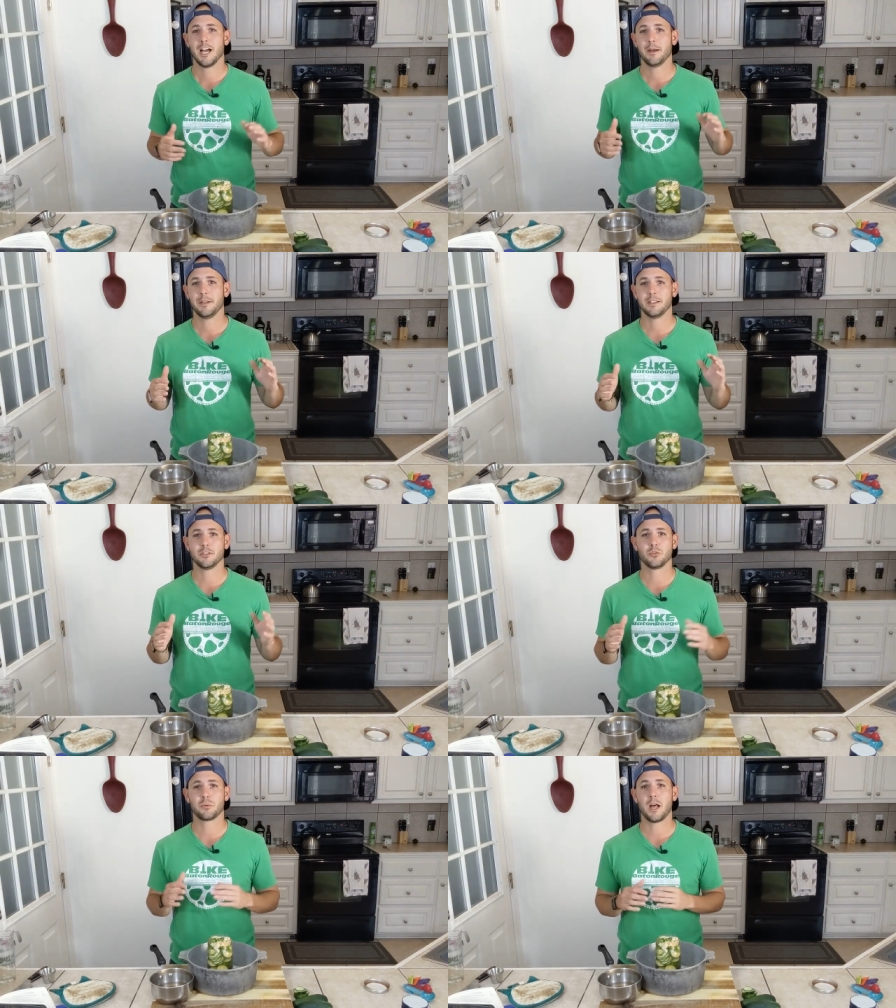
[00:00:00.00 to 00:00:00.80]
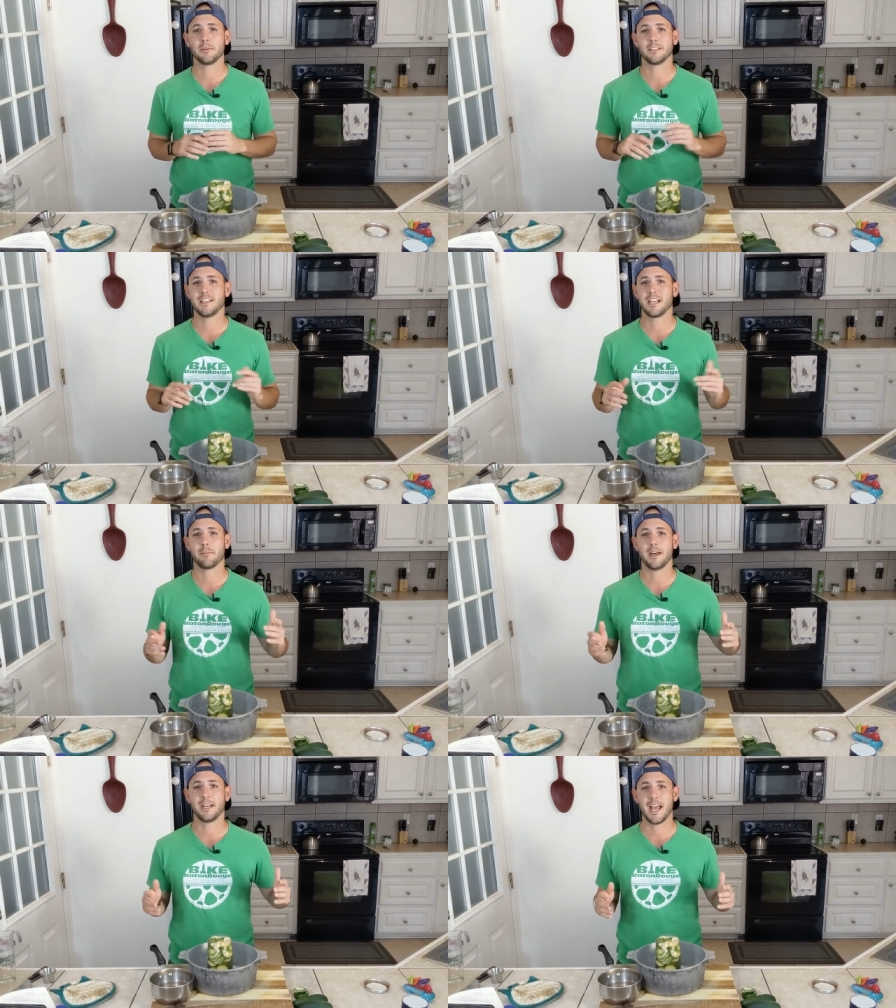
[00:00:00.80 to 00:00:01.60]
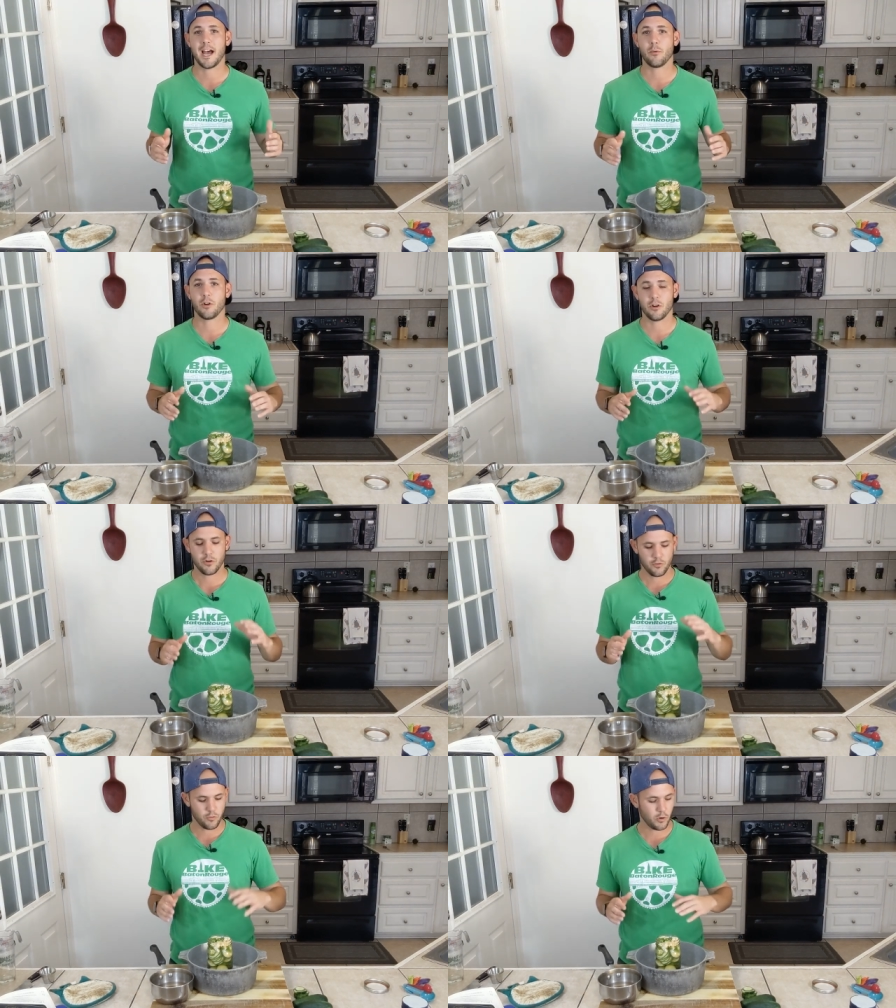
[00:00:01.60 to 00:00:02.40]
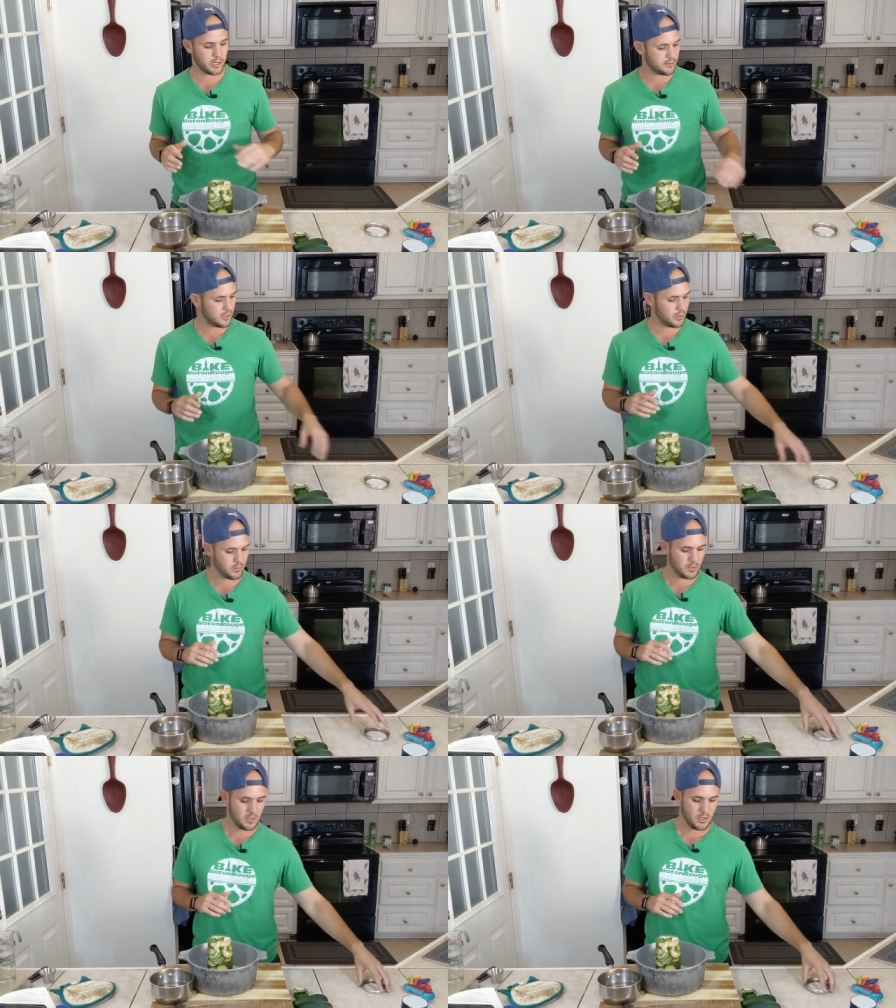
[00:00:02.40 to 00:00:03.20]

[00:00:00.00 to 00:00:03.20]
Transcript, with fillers: I mean, this will probably take about an hour for it to.